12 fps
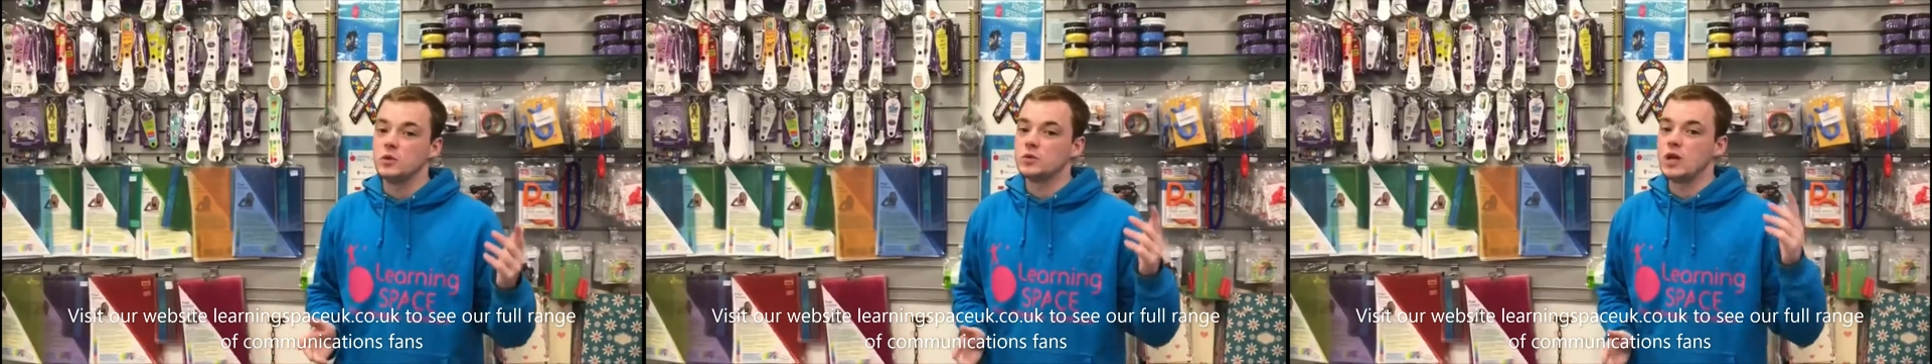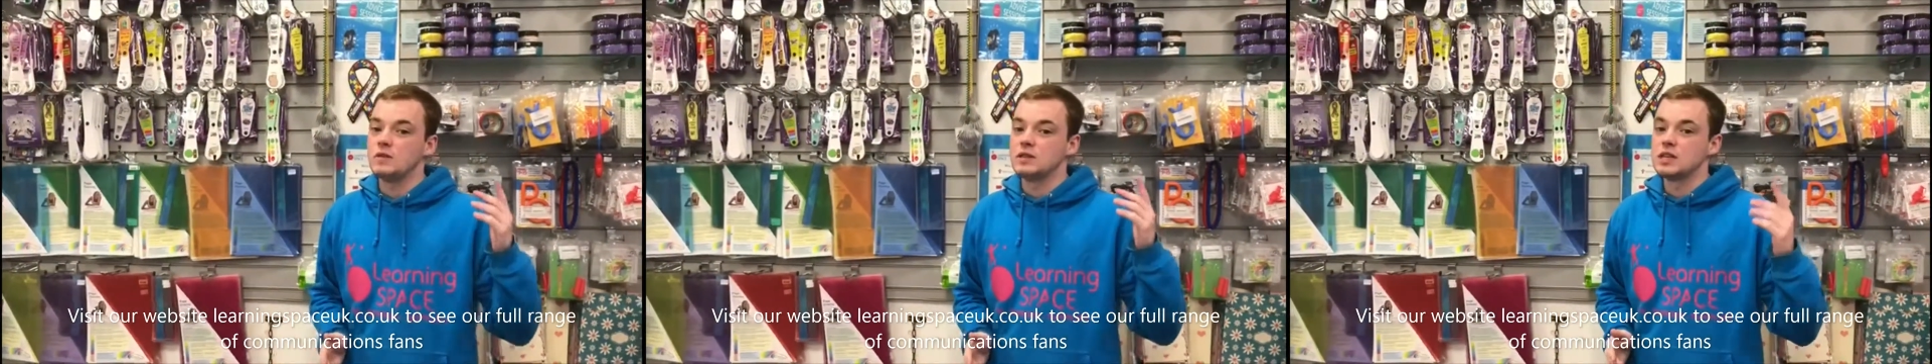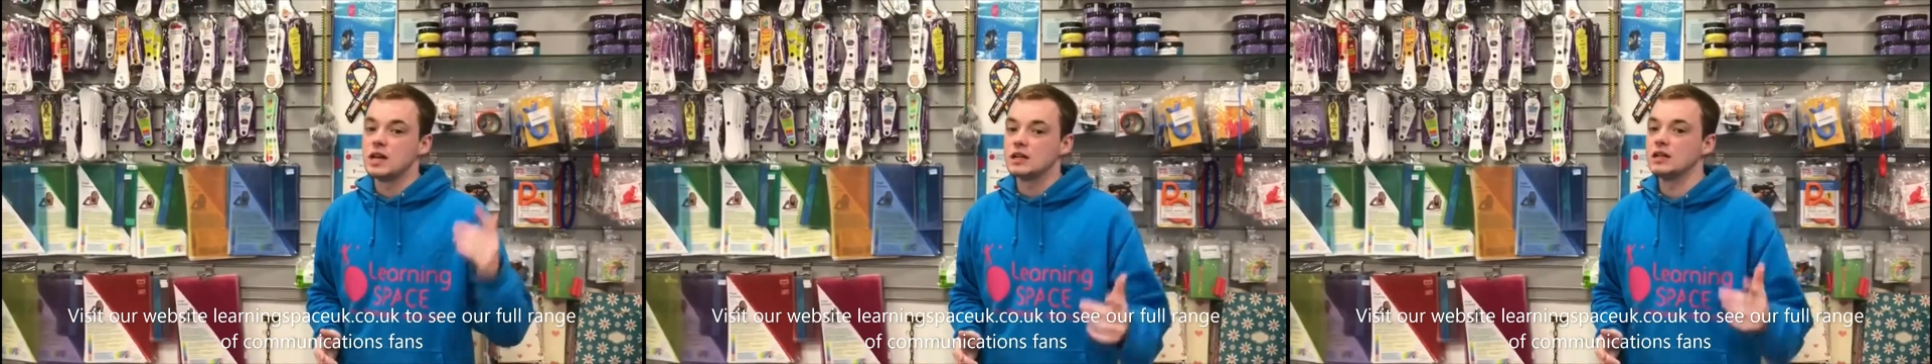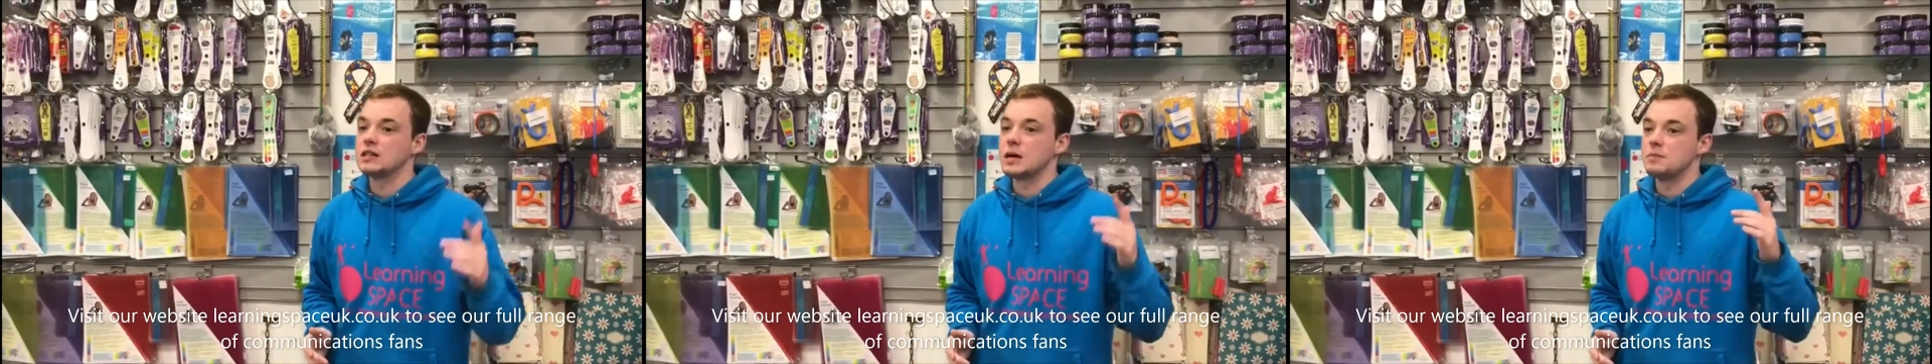don't have
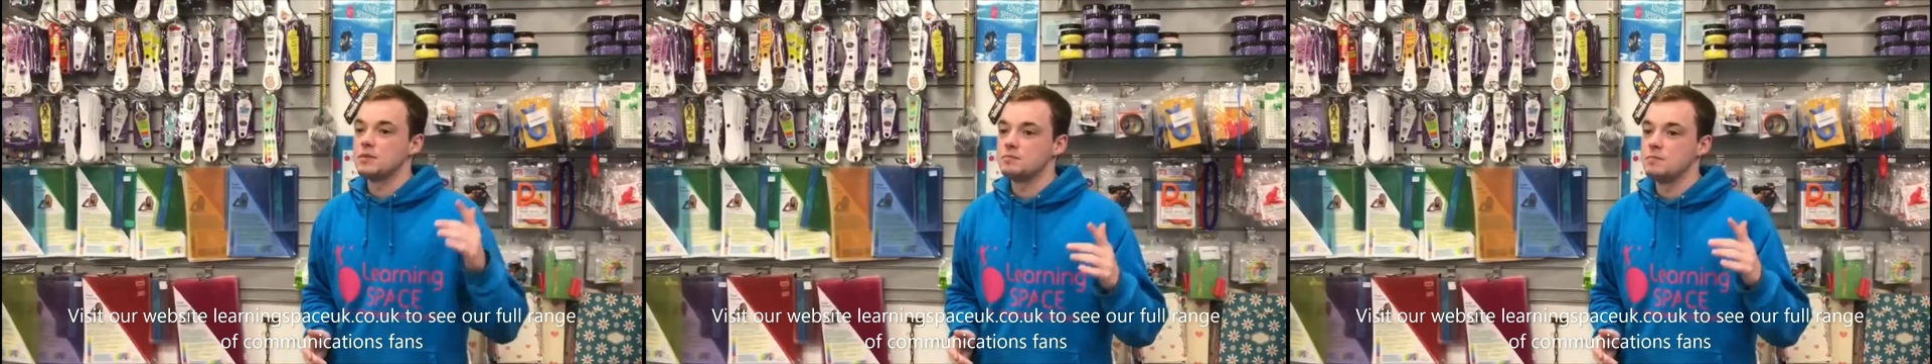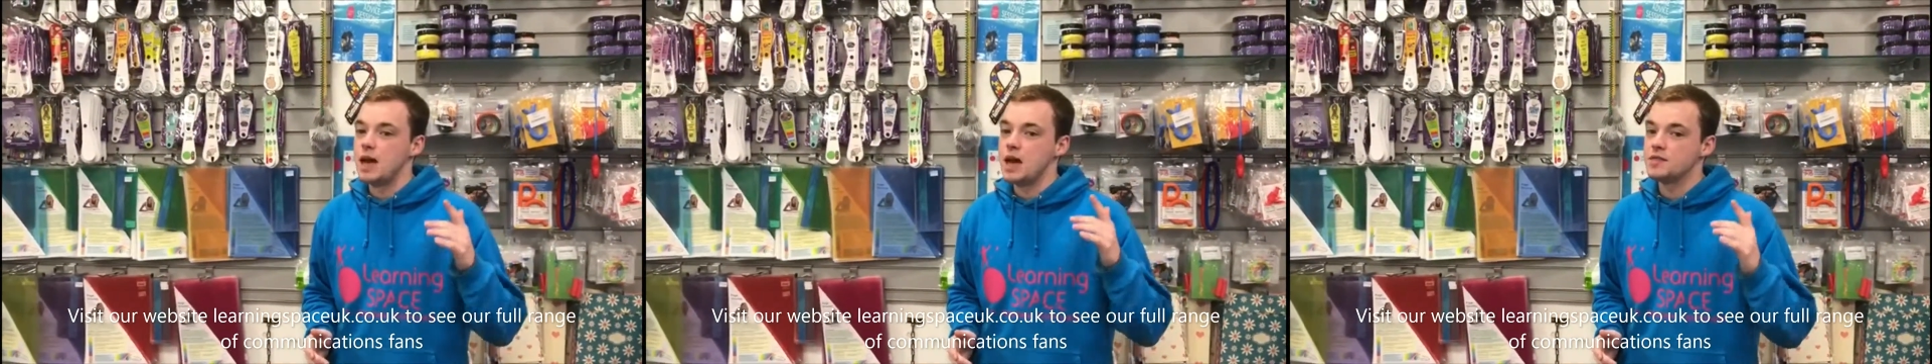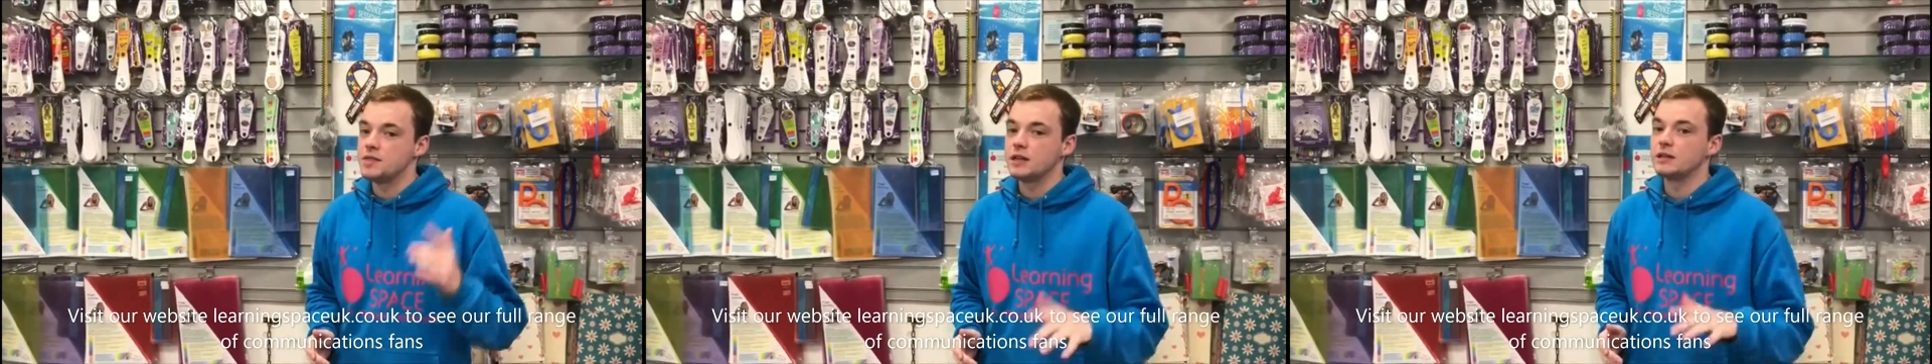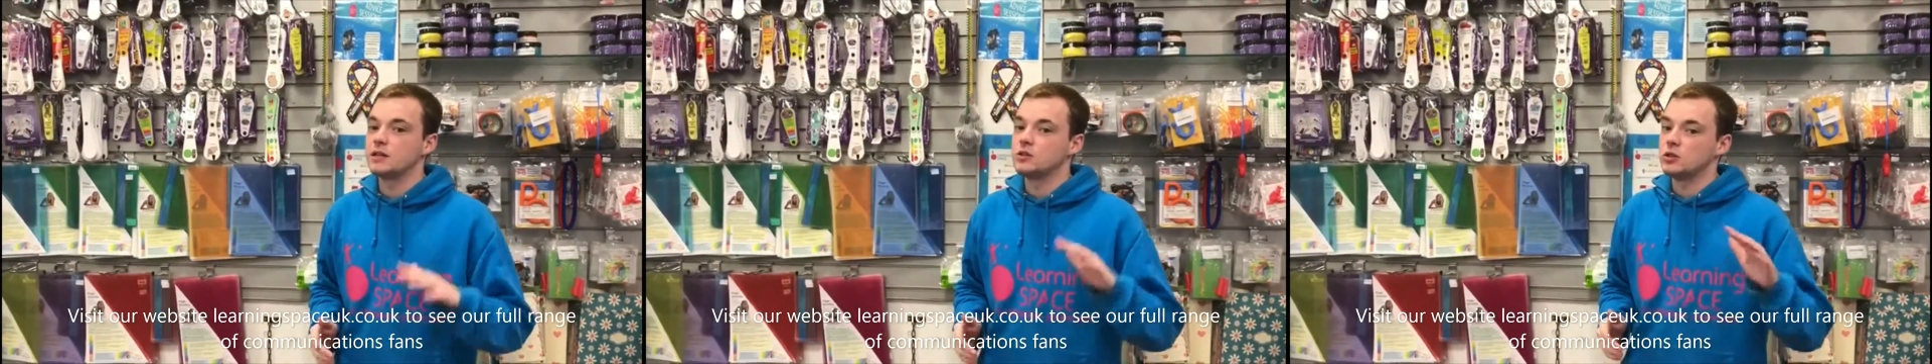exactly the type of
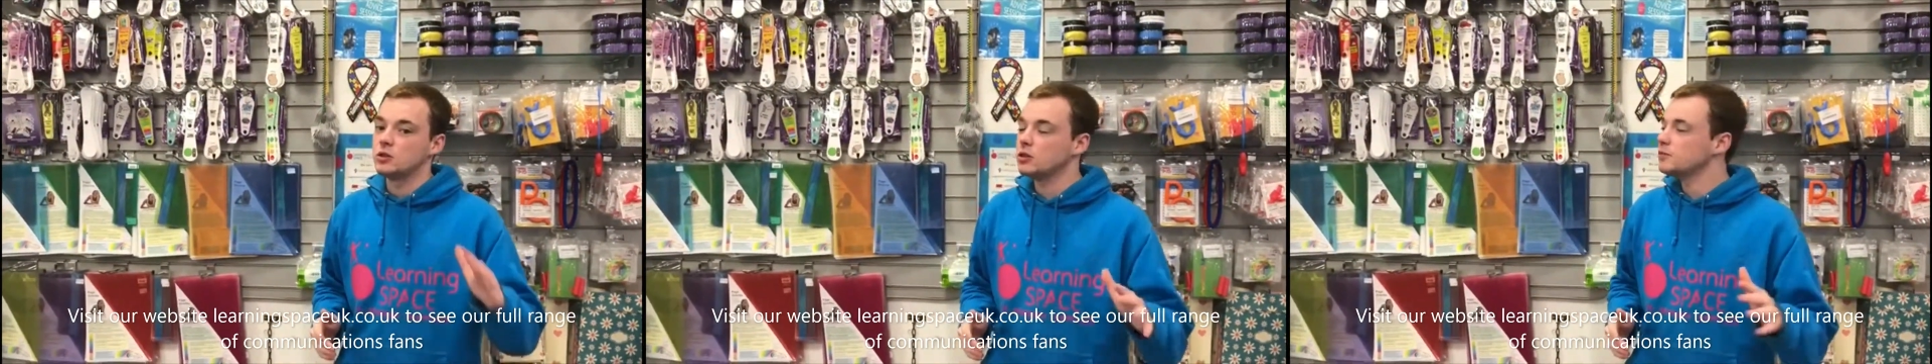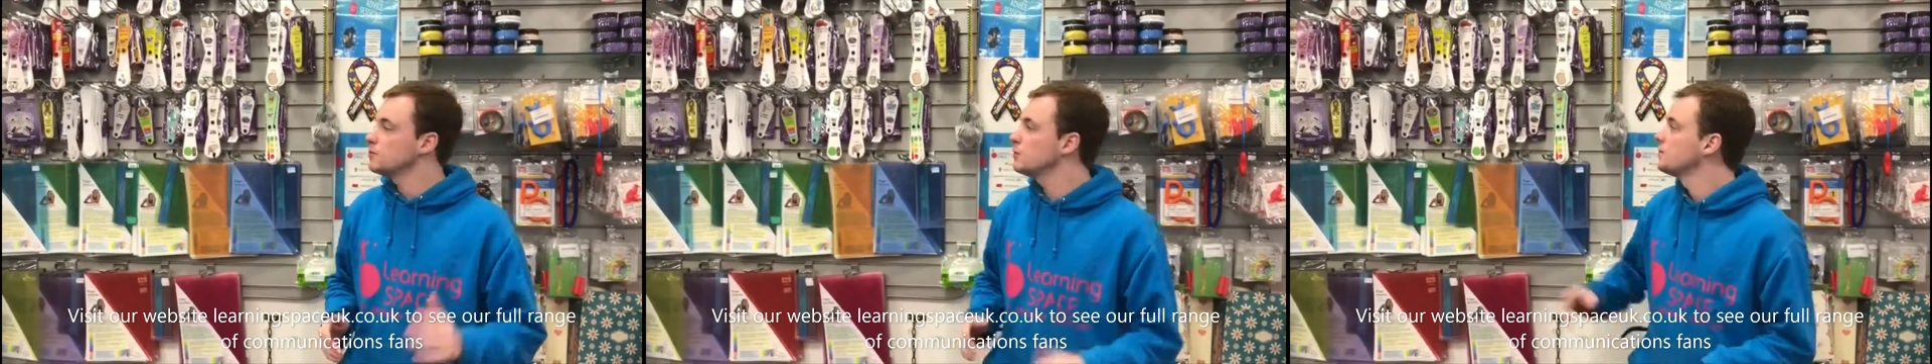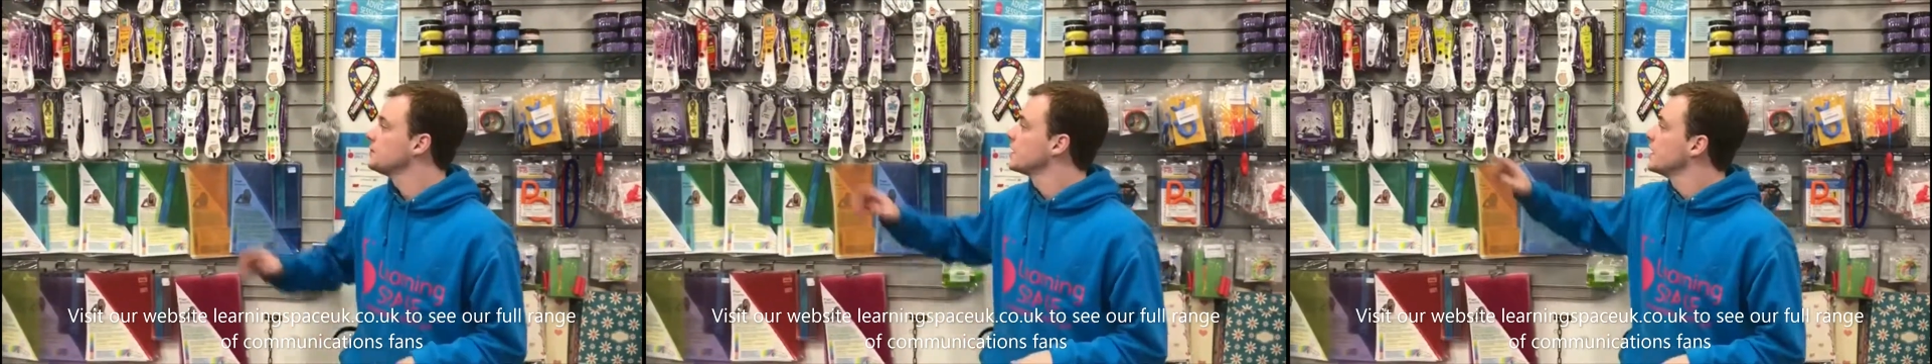thing that you're looking for,